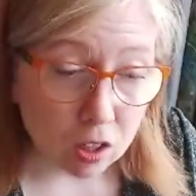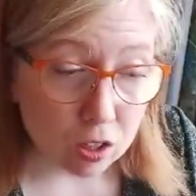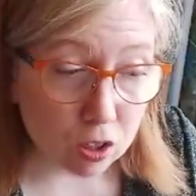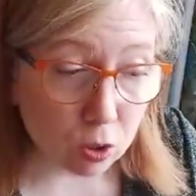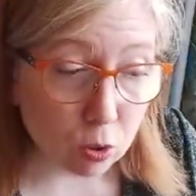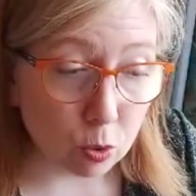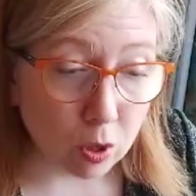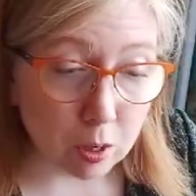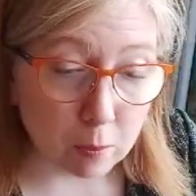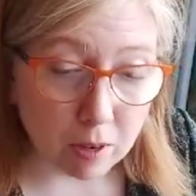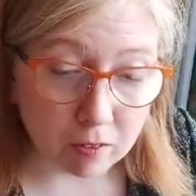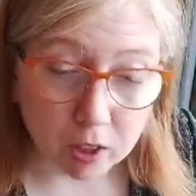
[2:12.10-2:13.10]
So
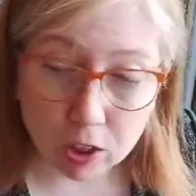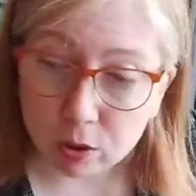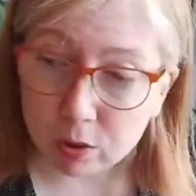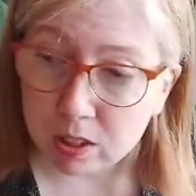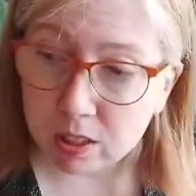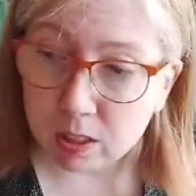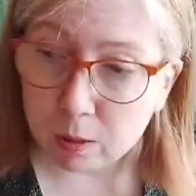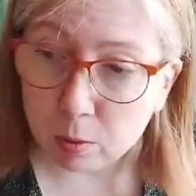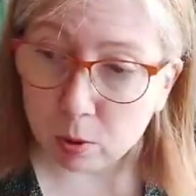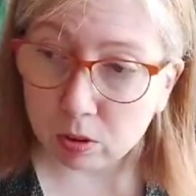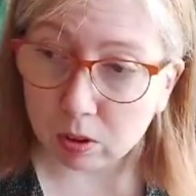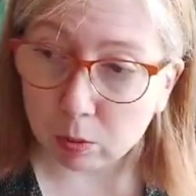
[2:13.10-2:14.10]
I've included in the
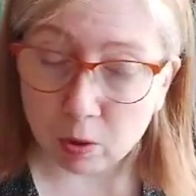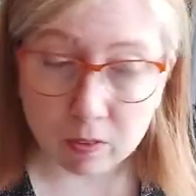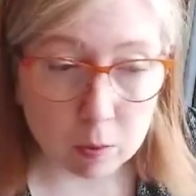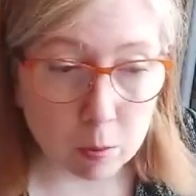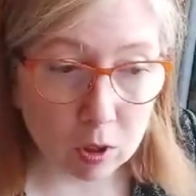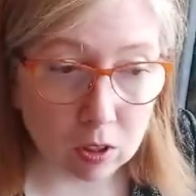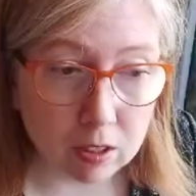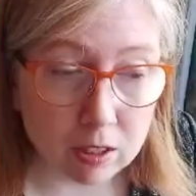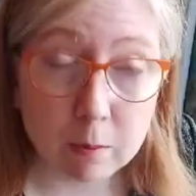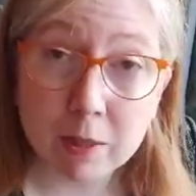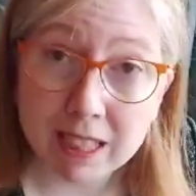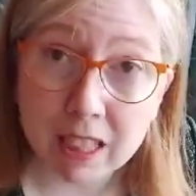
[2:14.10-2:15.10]
bundle, one of the bundles,
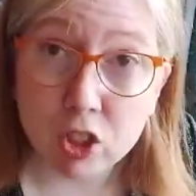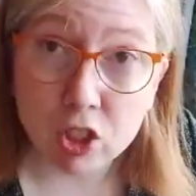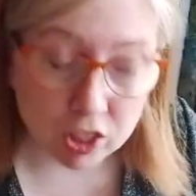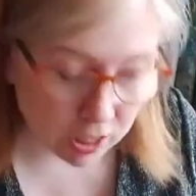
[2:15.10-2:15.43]
some stitch and